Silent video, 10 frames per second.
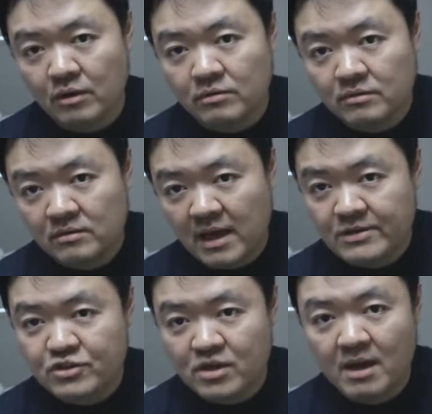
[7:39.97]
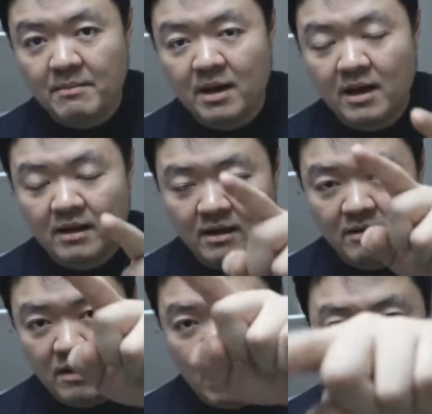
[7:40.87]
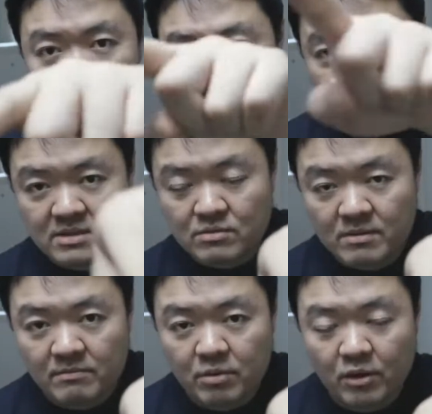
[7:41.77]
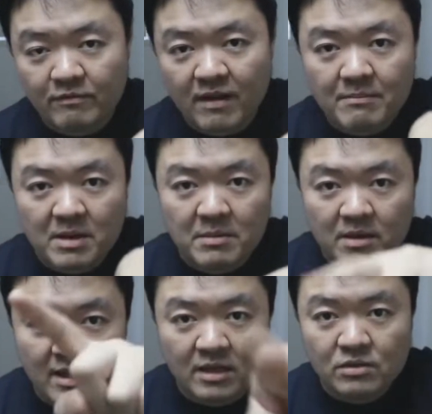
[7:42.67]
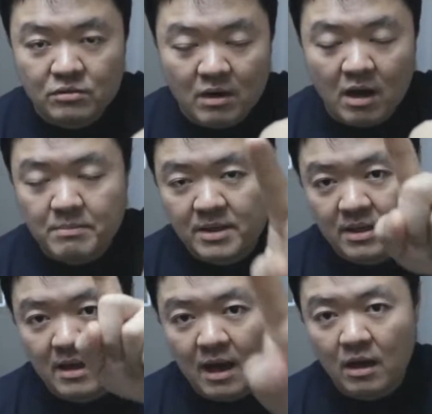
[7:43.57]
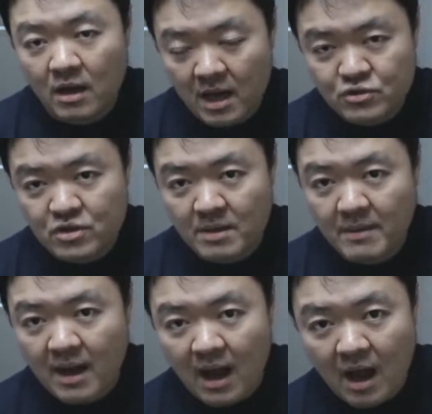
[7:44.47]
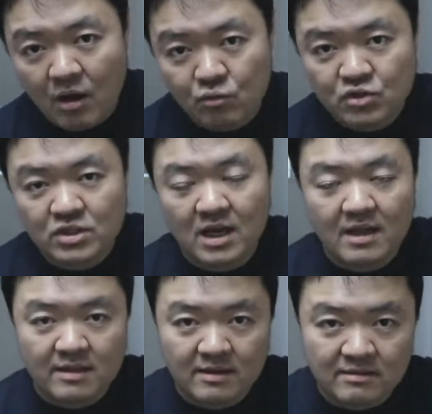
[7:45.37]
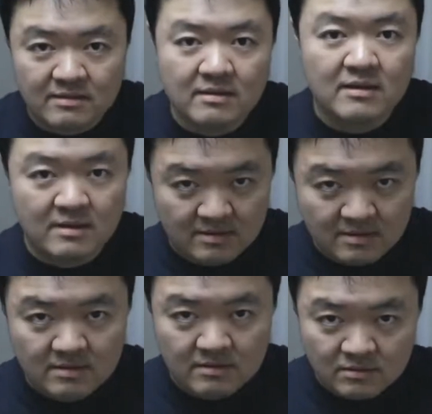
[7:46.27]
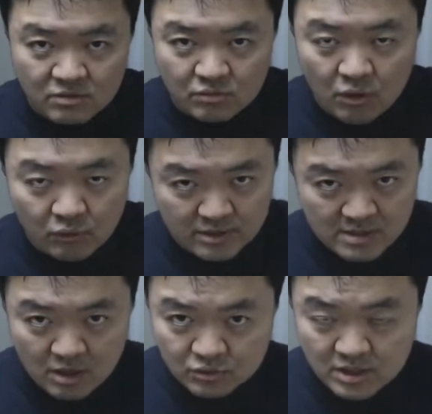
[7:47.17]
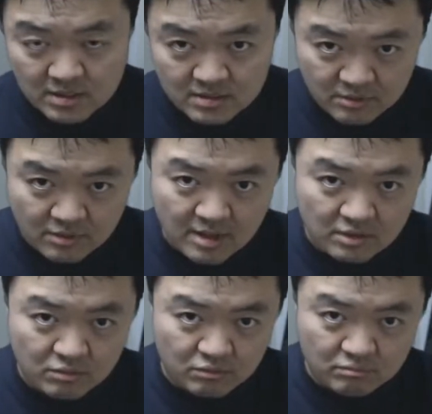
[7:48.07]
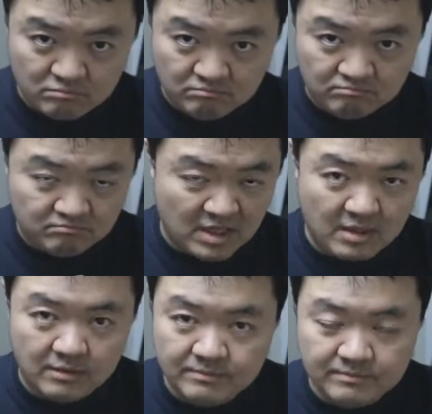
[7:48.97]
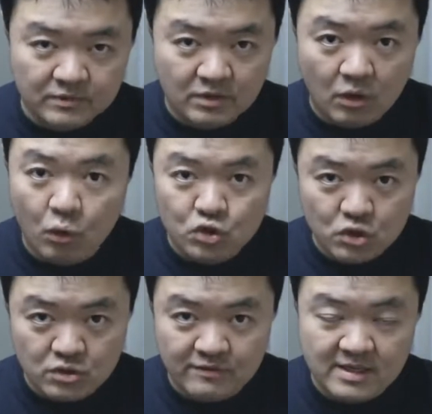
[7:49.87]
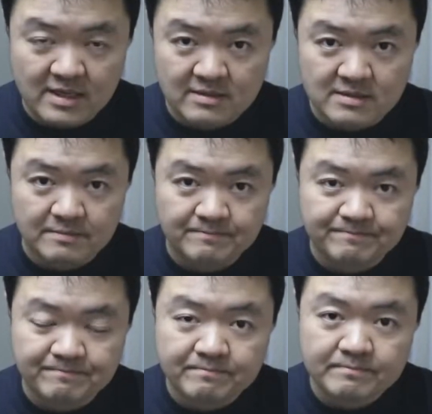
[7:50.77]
HDMI, audio 3.5mm into RP, HDMI out, and then do all the routing. So you can do, all sorts of things.